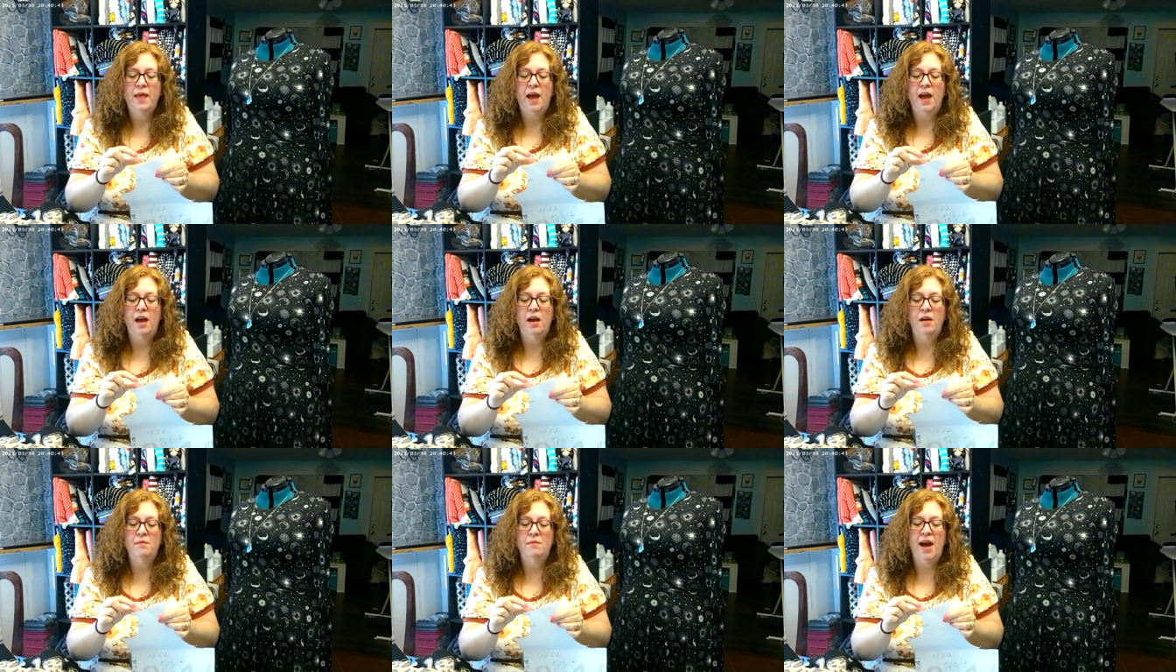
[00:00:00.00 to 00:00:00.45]

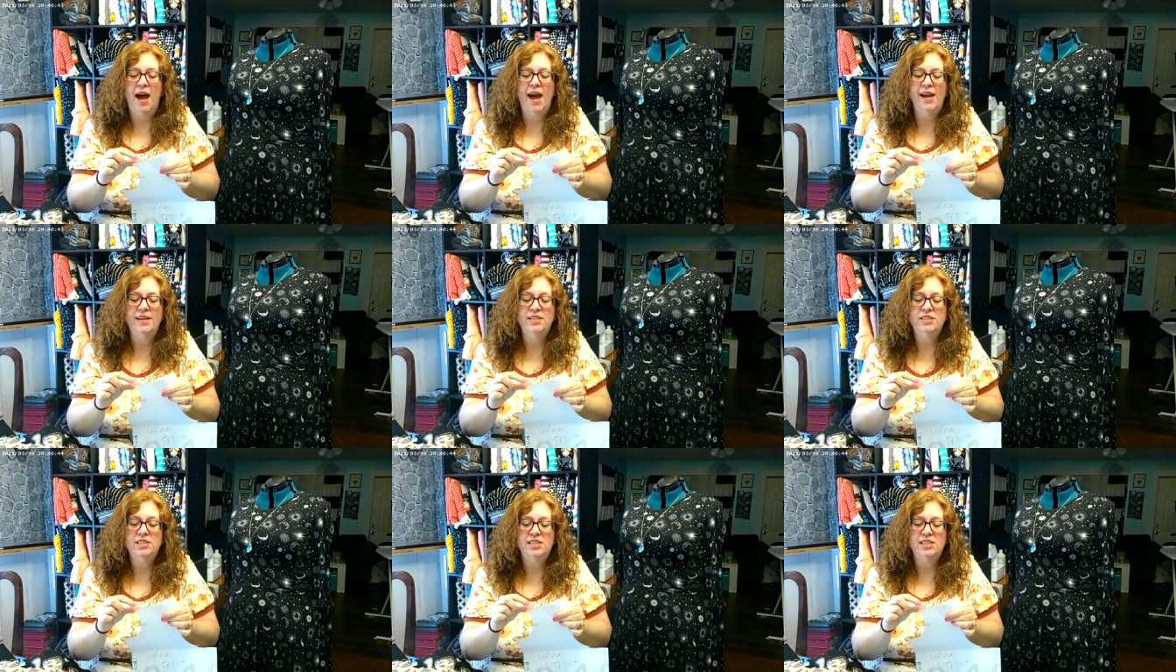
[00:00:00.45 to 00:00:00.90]
Um,
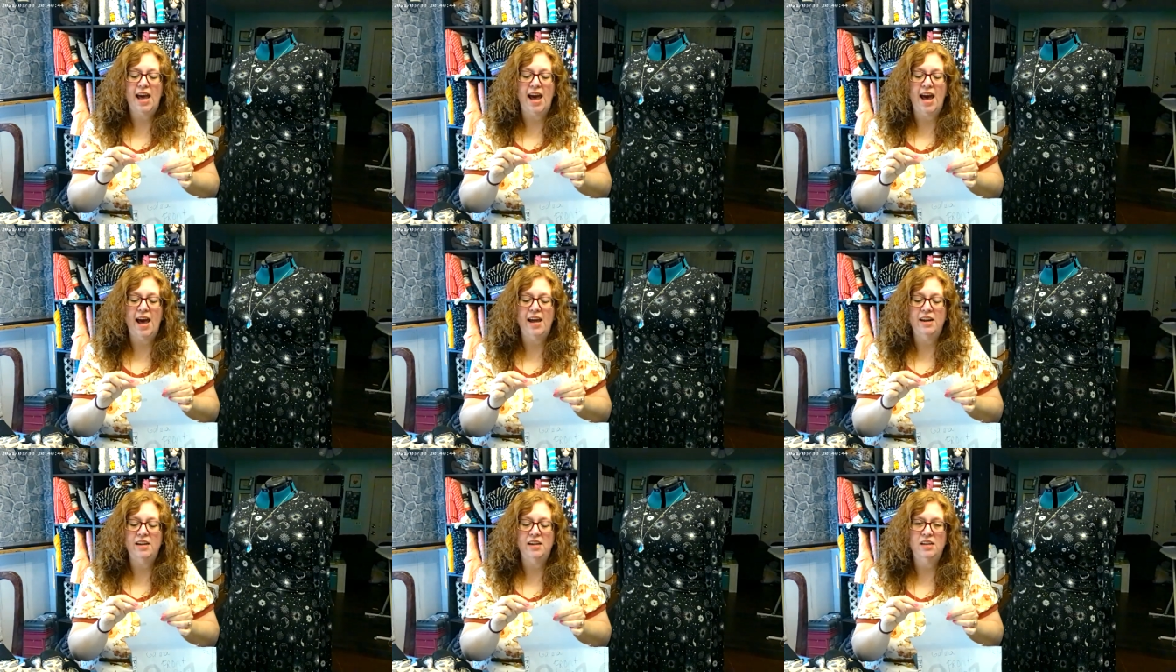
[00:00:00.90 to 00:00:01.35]
I just
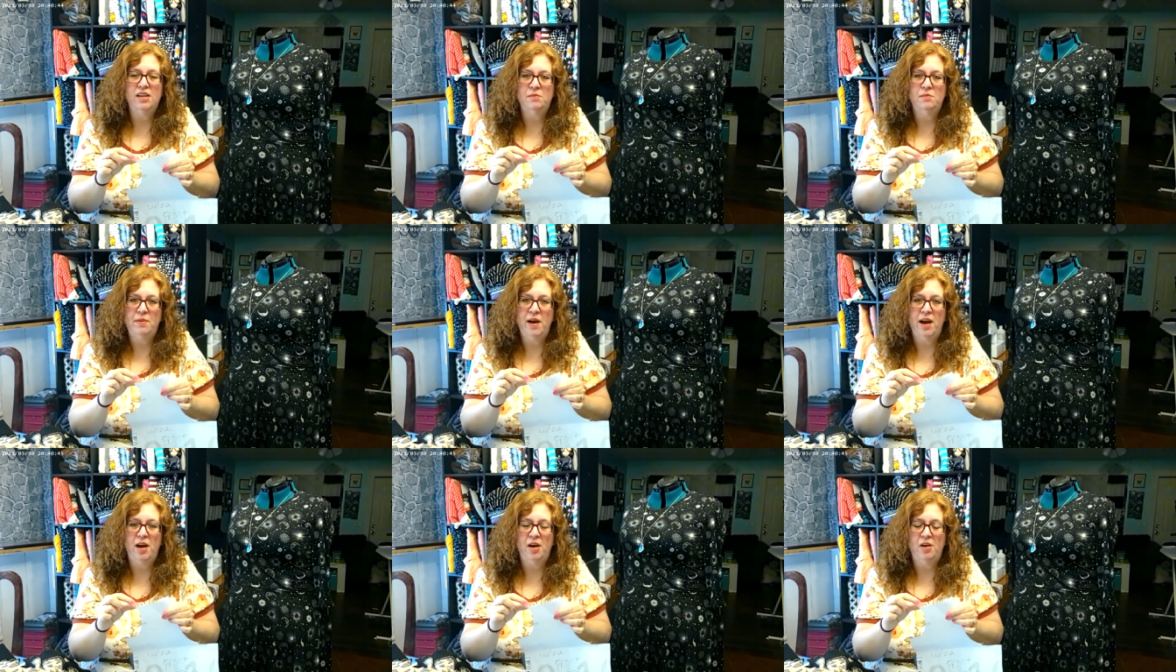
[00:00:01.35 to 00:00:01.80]
added
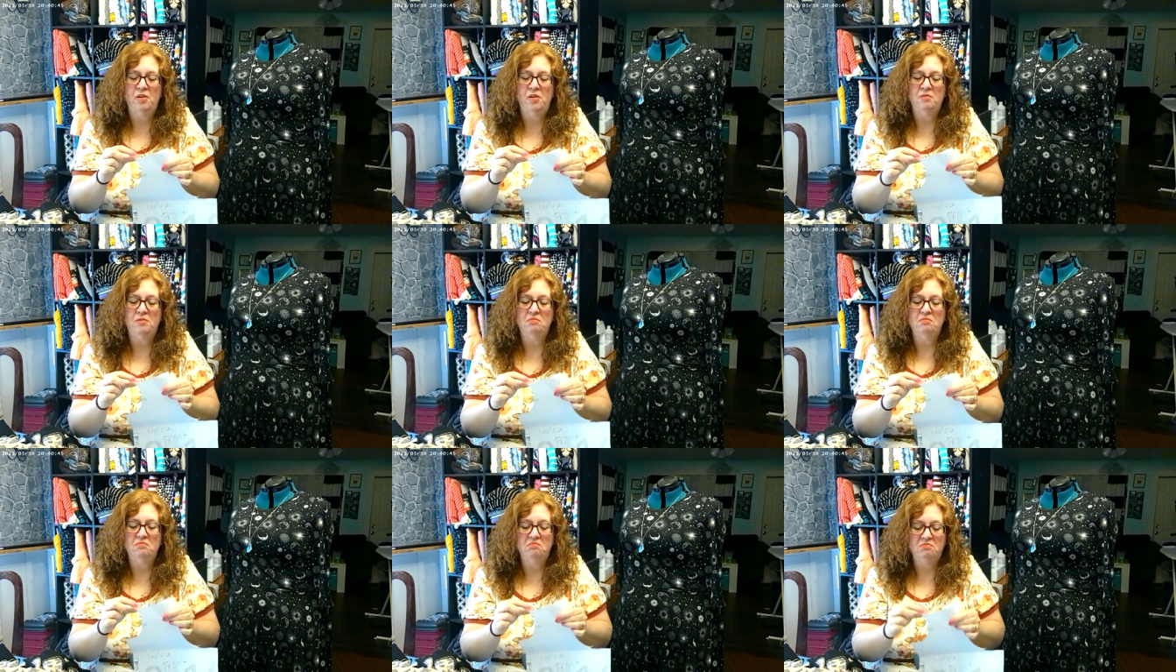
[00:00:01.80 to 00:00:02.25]

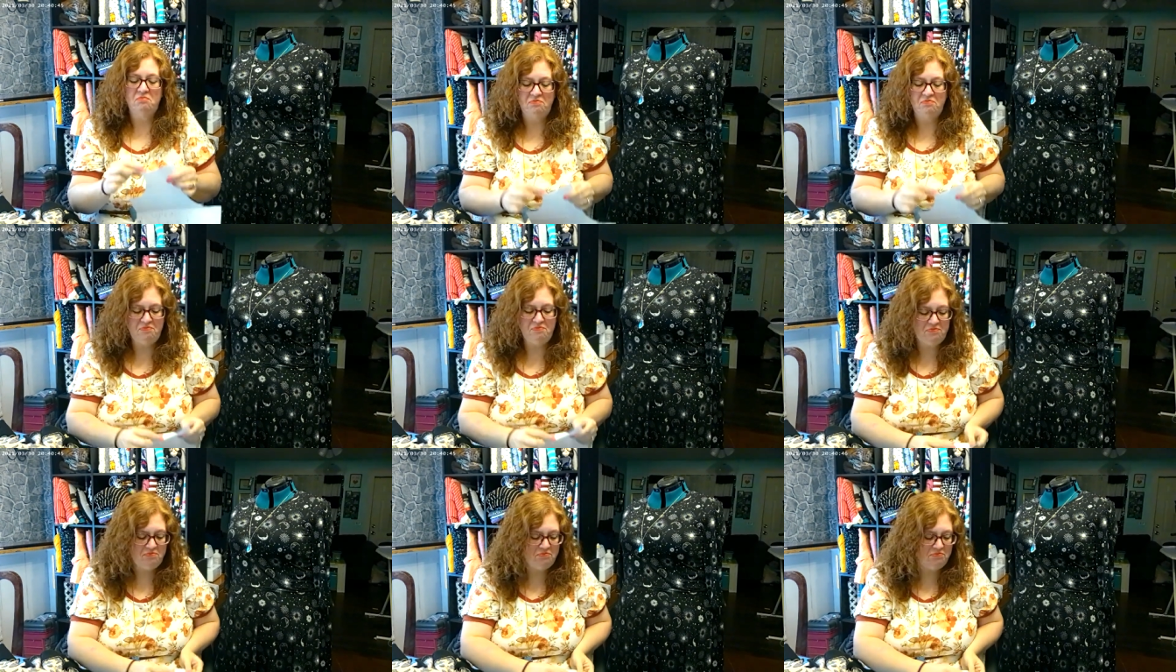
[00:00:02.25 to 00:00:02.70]
about,
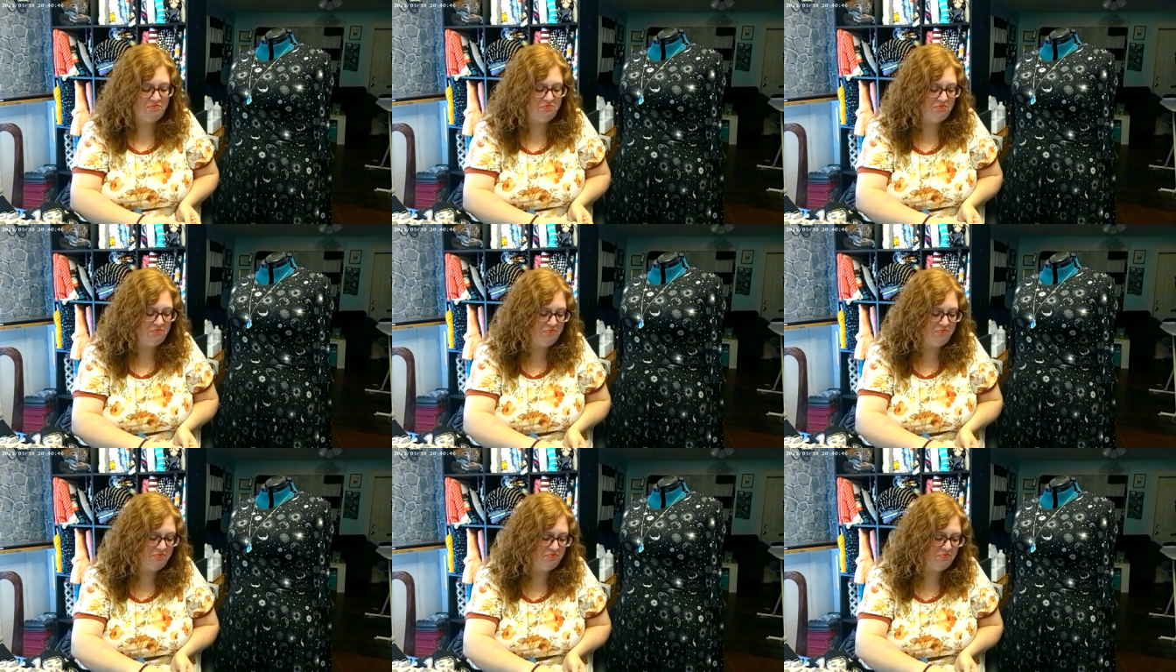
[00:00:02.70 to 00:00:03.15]

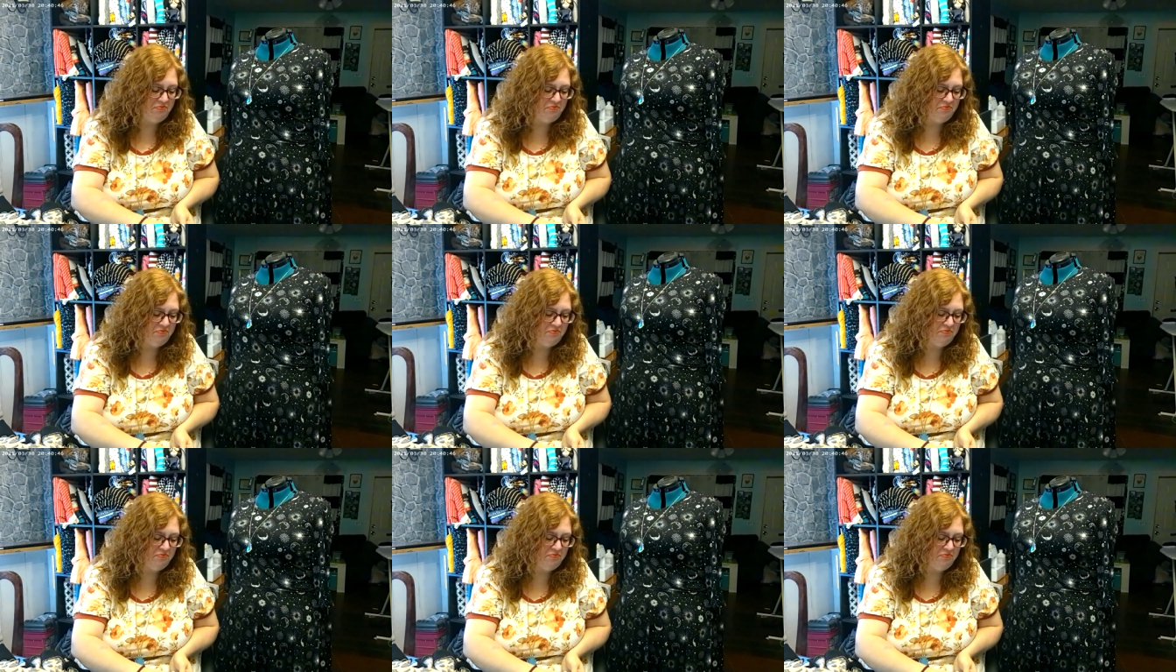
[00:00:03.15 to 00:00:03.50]
hmm,